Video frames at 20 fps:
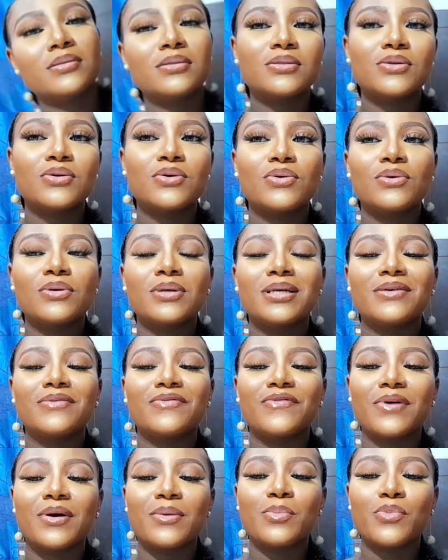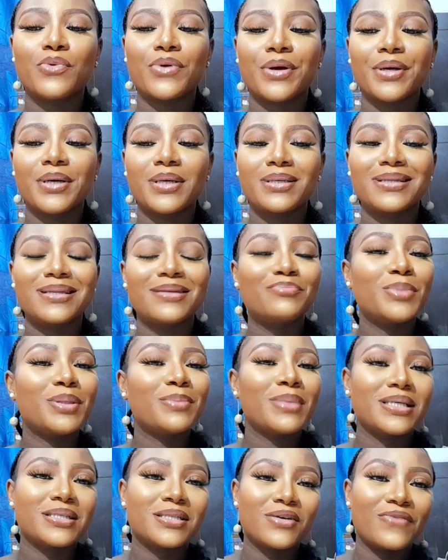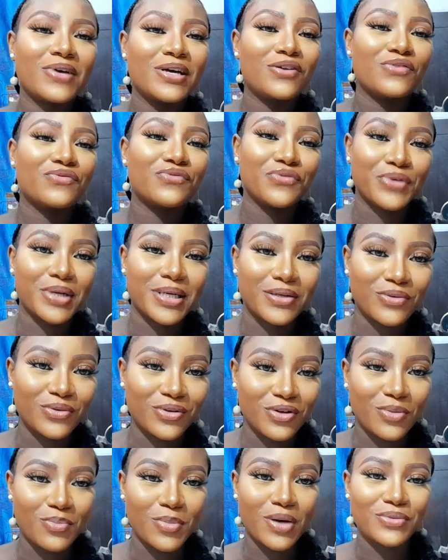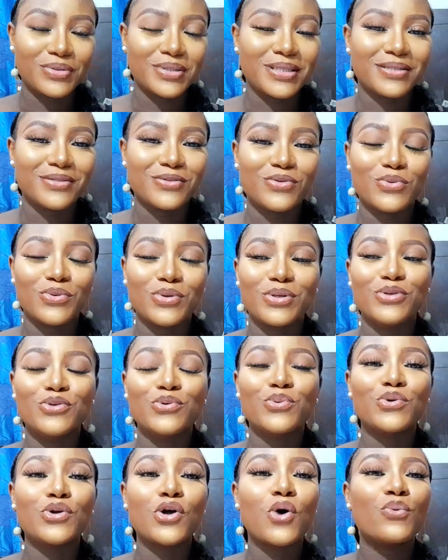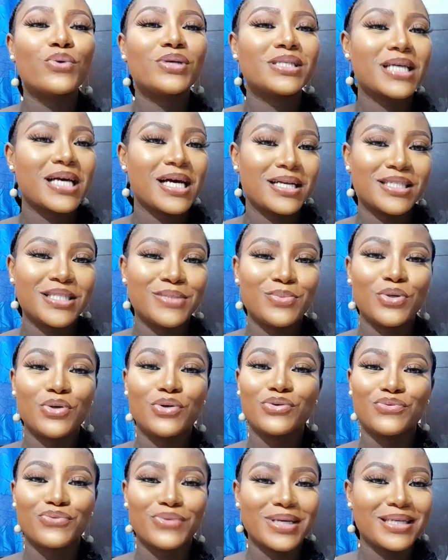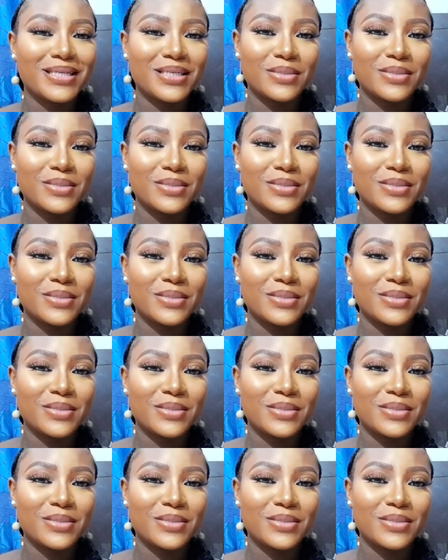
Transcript: so if I'm wearing, me myself, I love red when I'm out there, so you would always catch me on a red